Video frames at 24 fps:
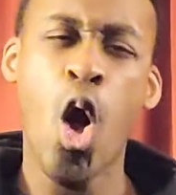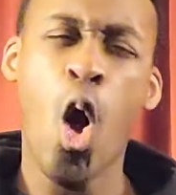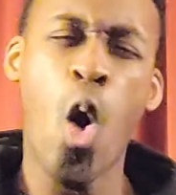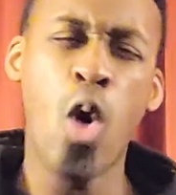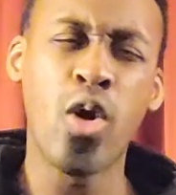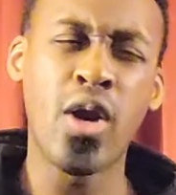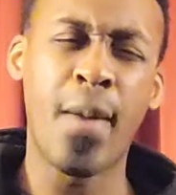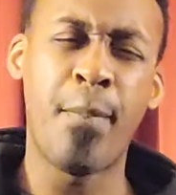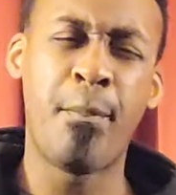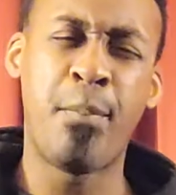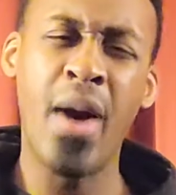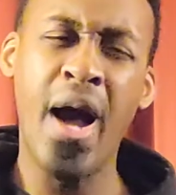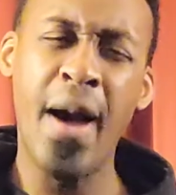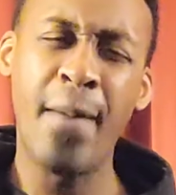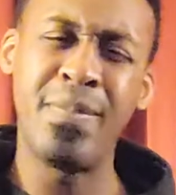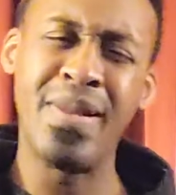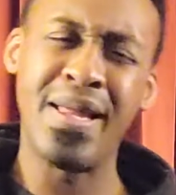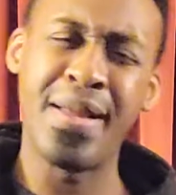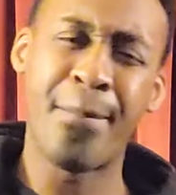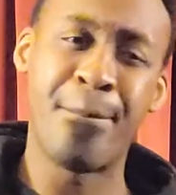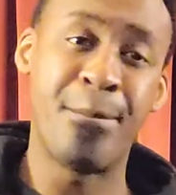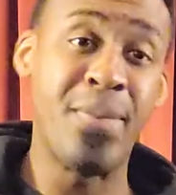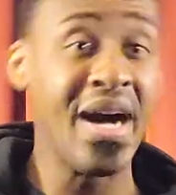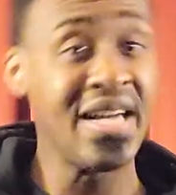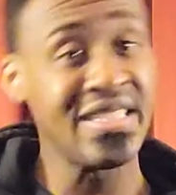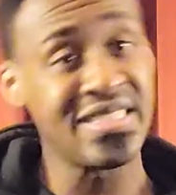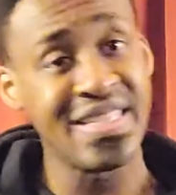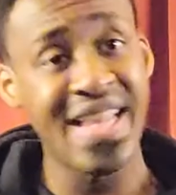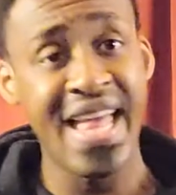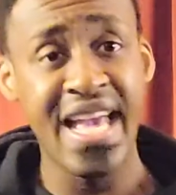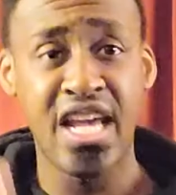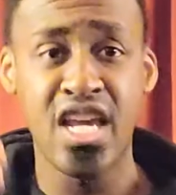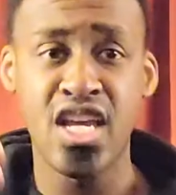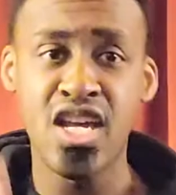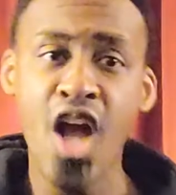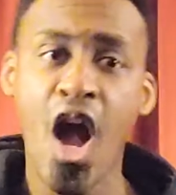on a public bus
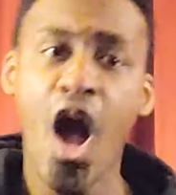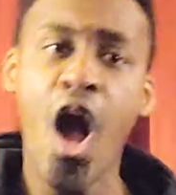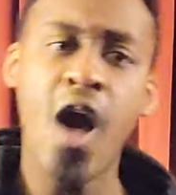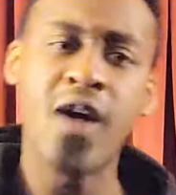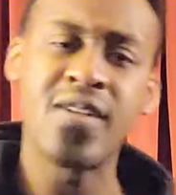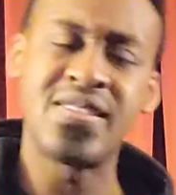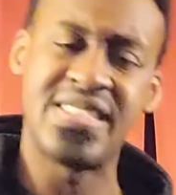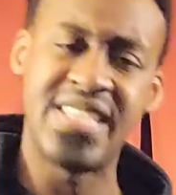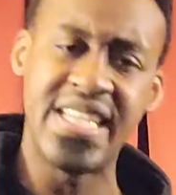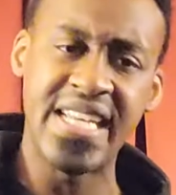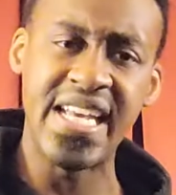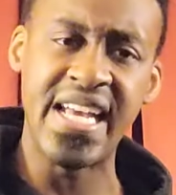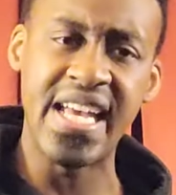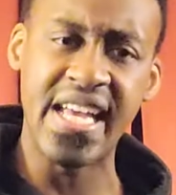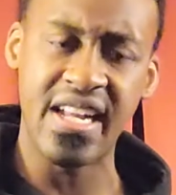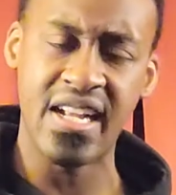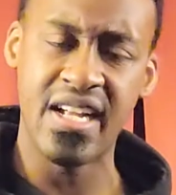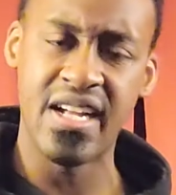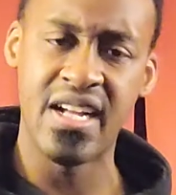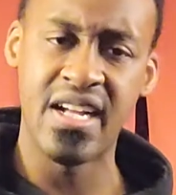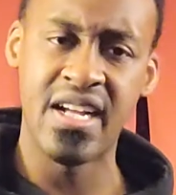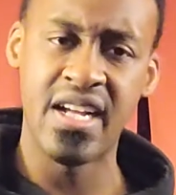like y'all did.